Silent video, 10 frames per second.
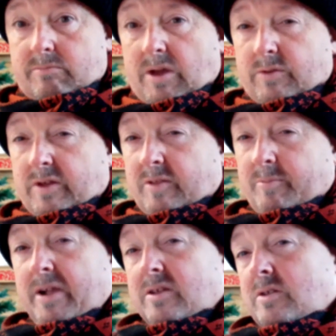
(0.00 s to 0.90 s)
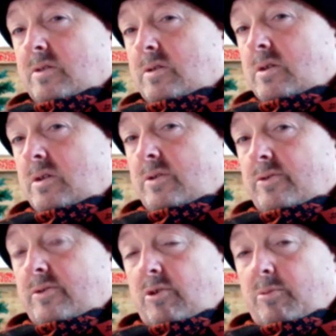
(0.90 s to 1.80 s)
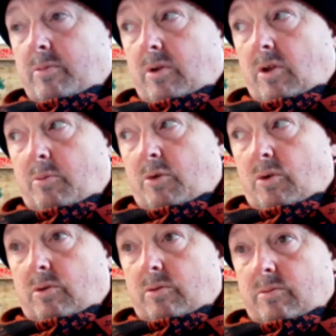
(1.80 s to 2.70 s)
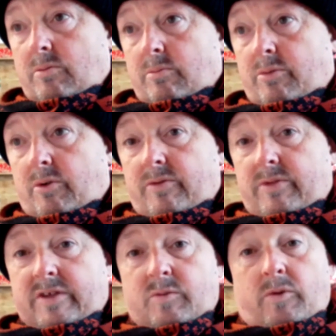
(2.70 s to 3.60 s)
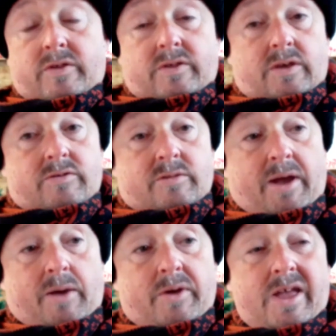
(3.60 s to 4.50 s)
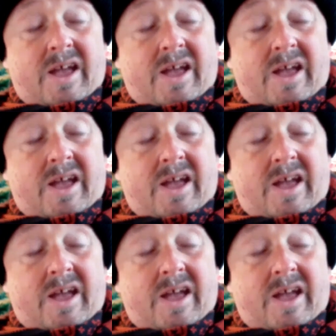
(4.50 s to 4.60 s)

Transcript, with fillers: I was expecting to do a lot more, but that's what this series is about.